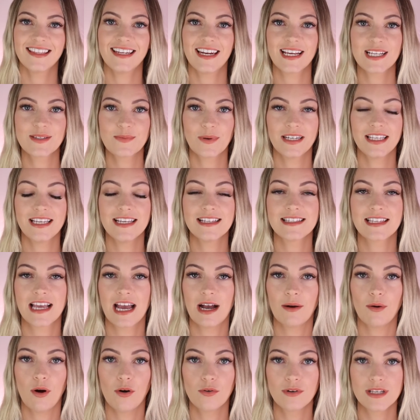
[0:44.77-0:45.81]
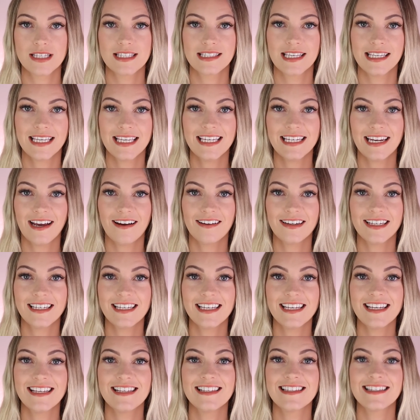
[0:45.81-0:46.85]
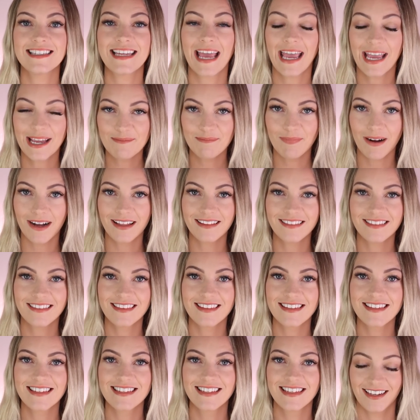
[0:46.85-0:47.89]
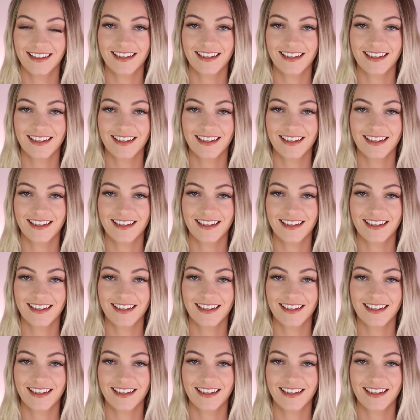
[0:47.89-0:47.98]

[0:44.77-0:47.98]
The next one is, how old is Linky now? He is 10 months.